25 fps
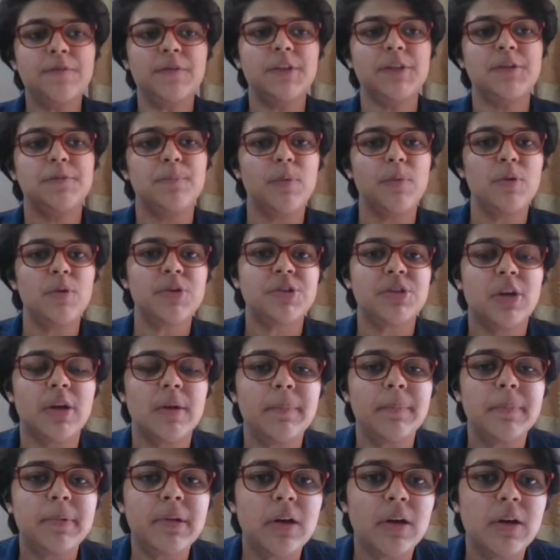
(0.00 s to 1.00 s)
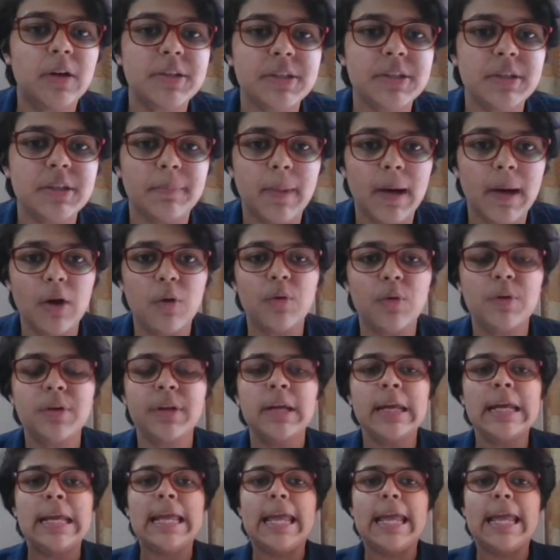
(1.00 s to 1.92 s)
which Bouchard talks about